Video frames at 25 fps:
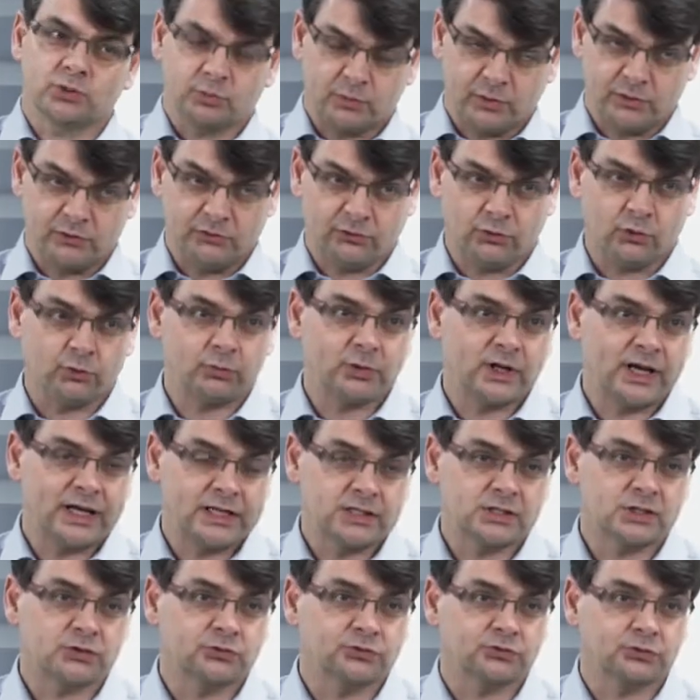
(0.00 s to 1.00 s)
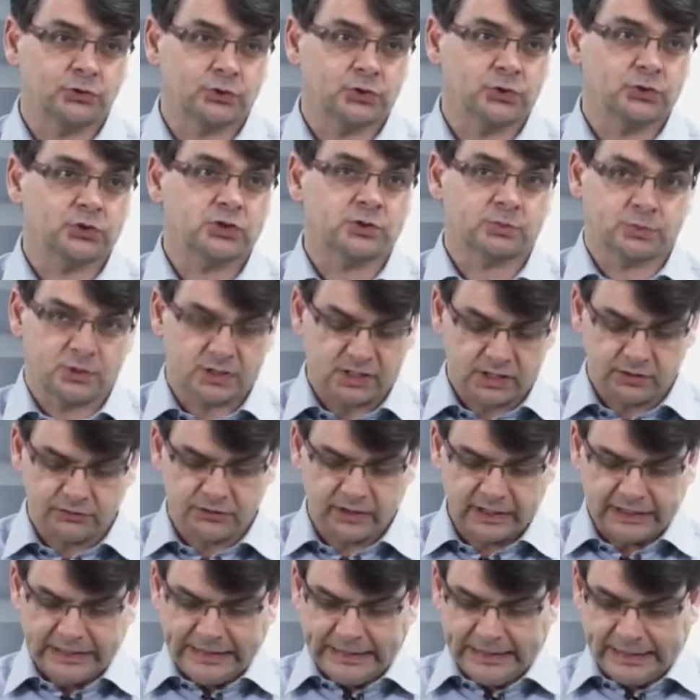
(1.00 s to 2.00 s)
be formulated for you
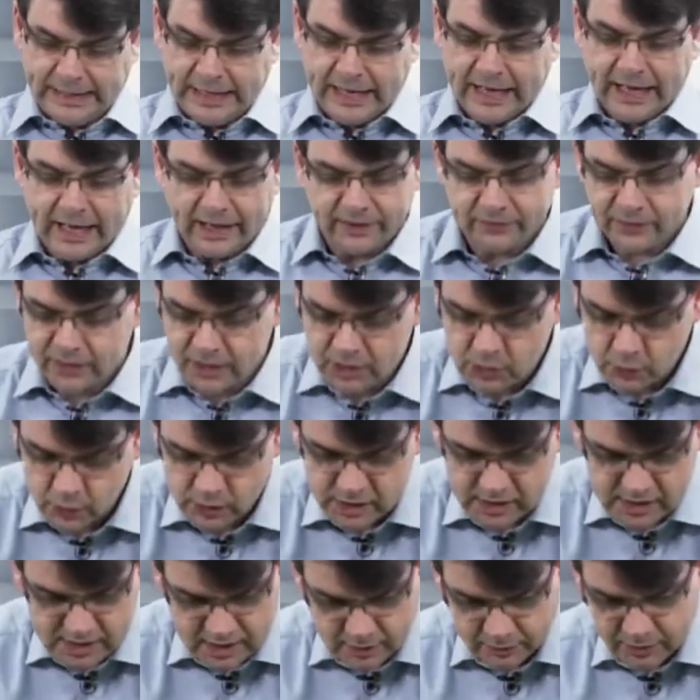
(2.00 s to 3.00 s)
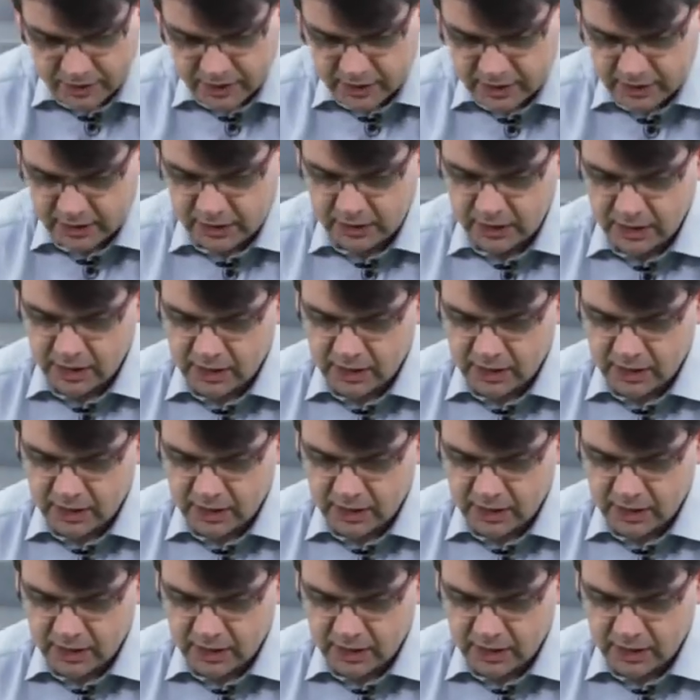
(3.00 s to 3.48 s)
specifically. And these were some of the